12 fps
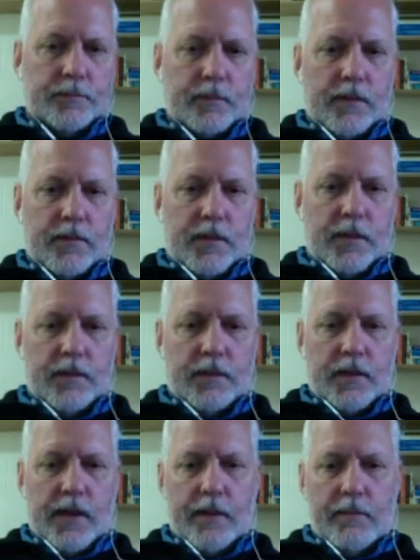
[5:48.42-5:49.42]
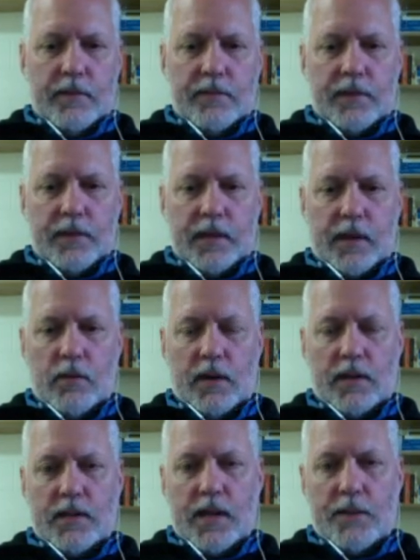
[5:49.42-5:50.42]
and then the name of the thing I want to
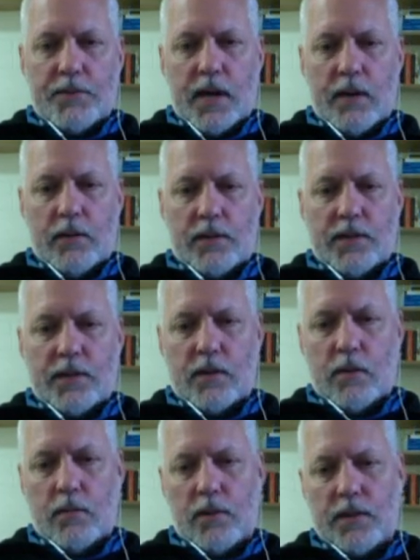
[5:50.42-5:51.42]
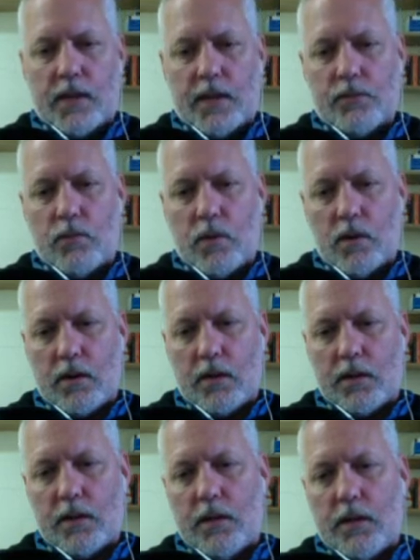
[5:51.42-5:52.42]
snapshot, which is Homer slash
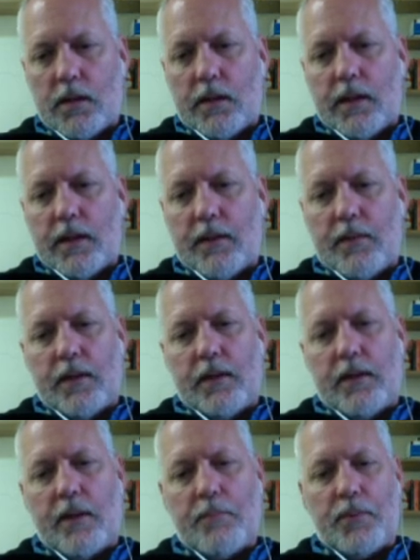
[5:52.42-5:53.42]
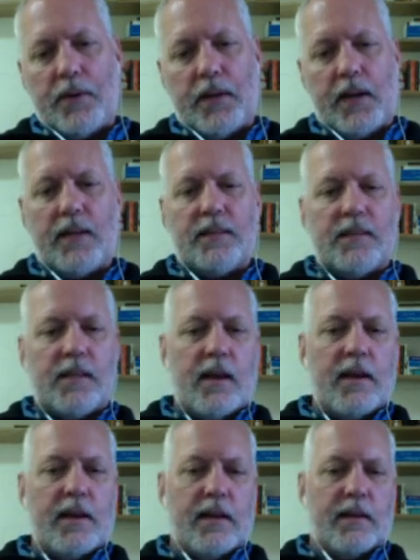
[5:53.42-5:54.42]
work, and then I put an at
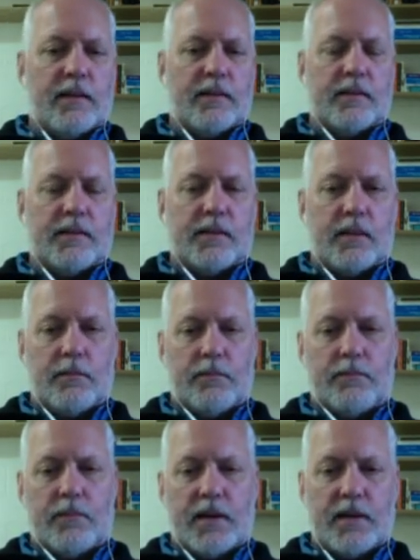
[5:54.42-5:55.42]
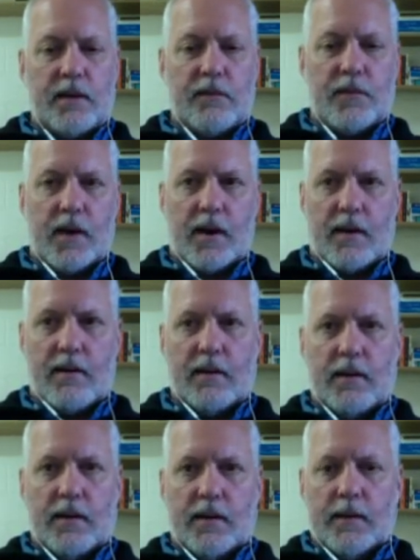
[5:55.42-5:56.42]
sign and some identifier
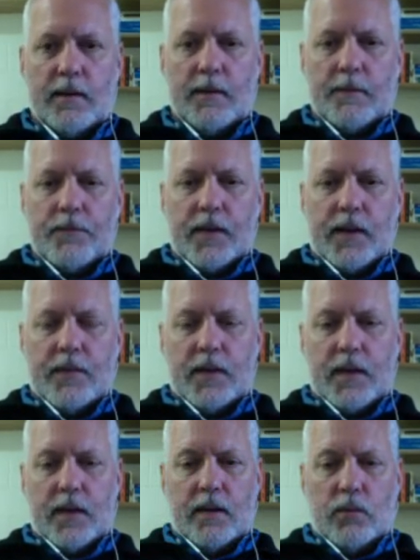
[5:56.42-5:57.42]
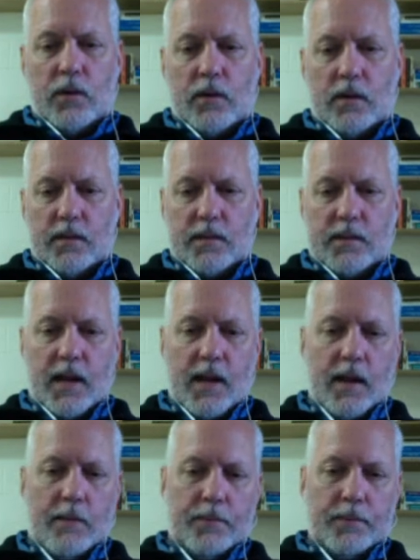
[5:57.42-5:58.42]
at the end. We'll call it
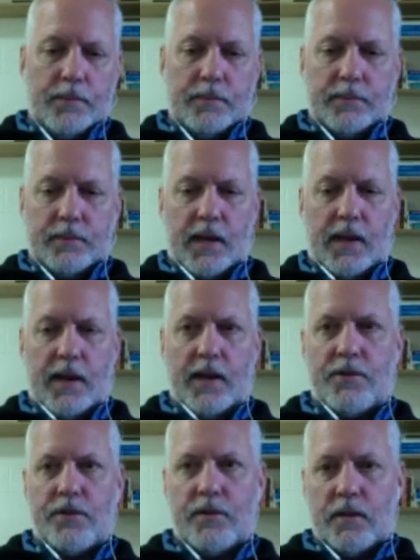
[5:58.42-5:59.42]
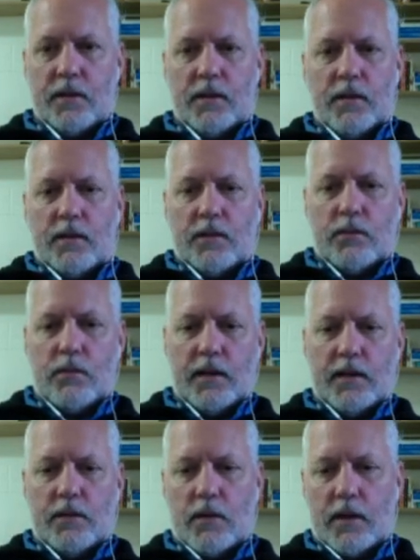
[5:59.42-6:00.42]
snap dash
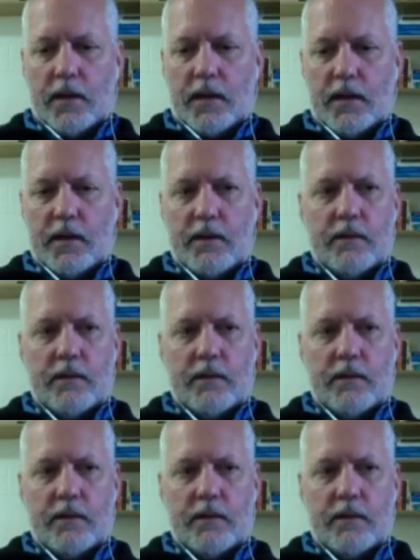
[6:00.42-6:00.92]
2020